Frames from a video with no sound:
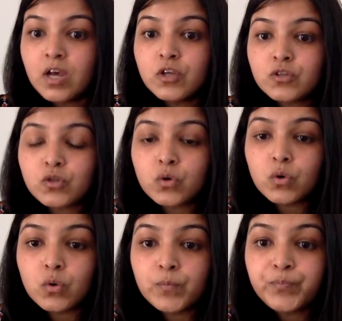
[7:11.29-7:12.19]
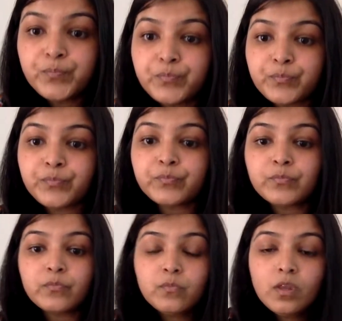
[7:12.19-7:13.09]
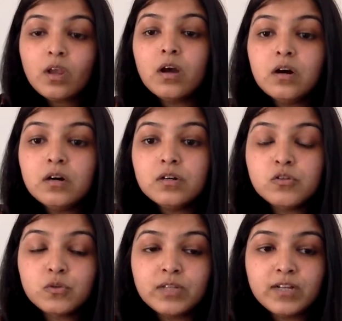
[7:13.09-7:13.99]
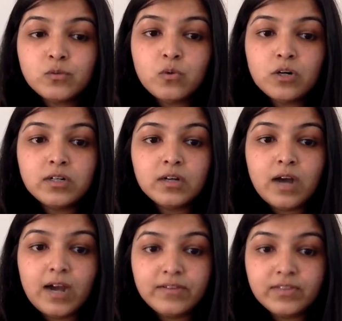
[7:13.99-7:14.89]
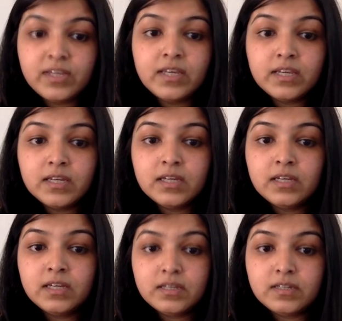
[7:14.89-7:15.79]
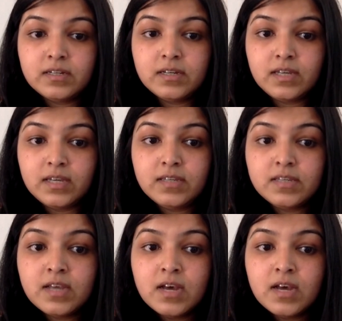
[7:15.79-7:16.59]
So that's what I think is the case.